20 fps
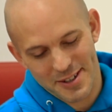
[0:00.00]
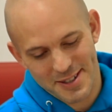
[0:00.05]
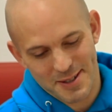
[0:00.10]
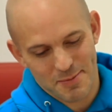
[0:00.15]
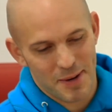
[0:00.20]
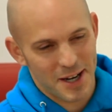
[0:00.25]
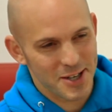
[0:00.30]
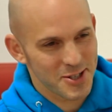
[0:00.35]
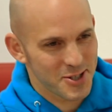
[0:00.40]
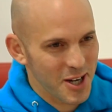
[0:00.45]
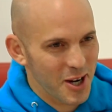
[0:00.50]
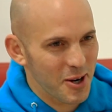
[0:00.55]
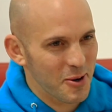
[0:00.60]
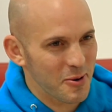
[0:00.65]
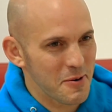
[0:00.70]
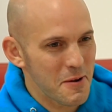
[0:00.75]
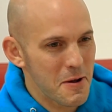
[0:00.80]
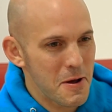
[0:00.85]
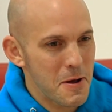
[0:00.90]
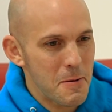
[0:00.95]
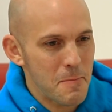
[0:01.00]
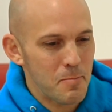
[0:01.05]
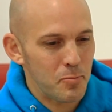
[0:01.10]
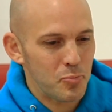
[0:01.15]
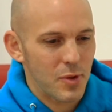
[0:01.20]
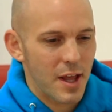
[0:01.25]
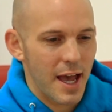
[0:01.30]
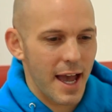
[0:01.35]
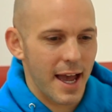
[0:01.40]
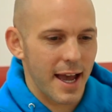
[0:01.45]
it's my show.
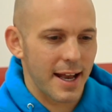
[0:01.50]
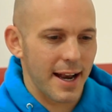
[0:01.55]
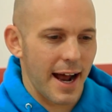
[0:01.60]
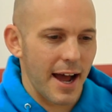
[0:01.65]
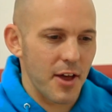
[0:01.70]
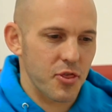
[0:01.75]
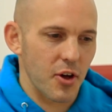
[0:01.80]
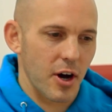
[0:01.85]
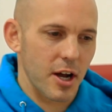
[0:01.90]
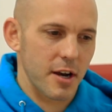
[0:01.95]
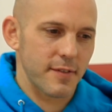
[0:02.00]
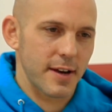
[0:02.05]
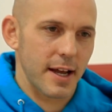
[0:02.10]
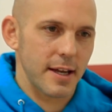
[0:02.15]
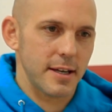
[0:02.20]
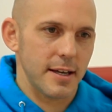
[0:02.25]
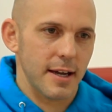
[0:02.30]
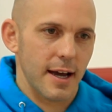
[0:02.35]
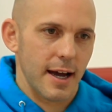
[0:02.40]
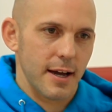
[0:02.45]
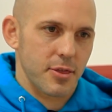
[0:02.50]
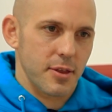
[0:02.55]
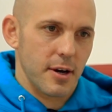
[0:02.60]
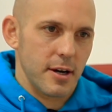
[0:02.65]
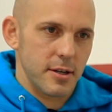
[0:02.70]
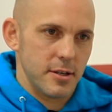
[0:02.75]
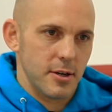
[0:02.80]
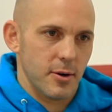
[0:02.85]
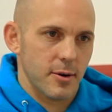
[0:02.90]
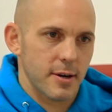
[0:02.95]
And I thought of an idea. I
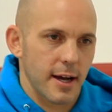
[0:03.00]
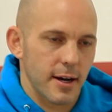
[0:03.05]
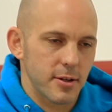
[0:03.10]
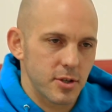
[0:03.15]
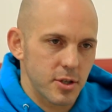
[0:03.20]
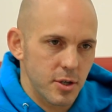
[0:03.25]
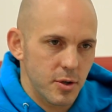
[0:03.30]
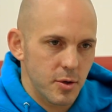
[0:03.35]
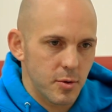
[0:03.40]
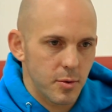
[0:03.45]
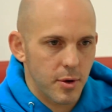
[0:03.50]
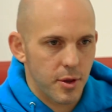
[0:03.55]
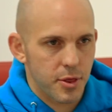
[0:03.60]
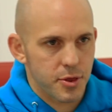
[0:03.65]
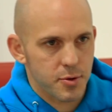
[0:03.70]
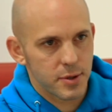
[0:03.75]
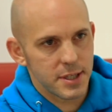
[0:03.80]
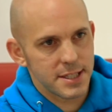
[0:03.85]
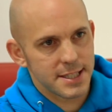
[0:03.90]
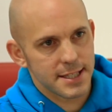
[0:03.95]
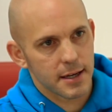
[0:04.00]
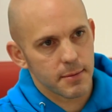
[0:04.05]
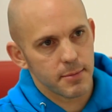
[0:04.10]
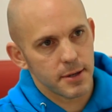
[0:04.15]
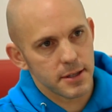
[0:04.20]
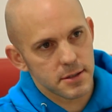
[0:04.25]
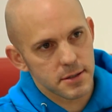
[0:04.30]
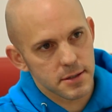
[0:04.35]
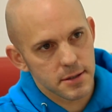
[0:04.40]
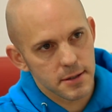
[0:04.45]
thought, you know what, I'll do 3
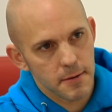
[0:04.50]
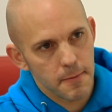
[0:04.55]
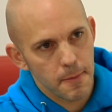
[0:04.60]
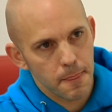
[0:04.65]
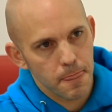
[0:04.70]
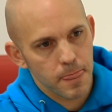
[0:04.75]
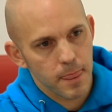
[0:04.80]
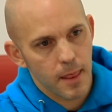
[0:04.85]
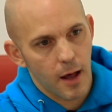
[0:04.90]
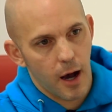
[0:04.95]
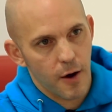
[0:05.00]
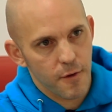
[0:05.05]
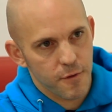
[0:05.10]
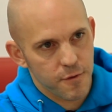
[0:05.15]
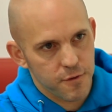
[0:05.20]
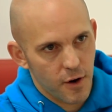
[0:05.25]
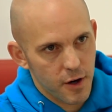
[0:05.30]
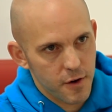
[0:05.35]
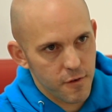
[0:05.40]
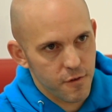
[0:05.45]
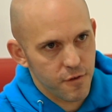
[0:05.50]
segments, a fun